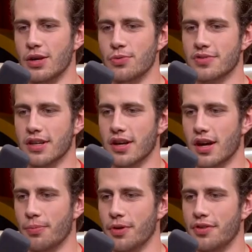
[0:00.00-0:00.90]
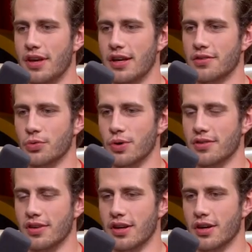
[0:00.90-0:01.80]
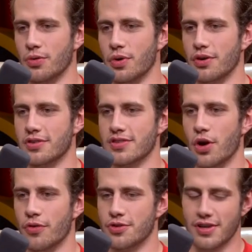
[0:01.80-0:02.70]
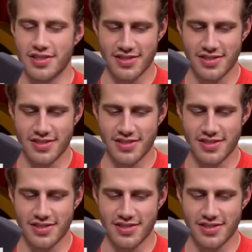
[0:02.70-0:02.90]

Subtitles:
was a couple of days or weeks later, and we were just over drinks,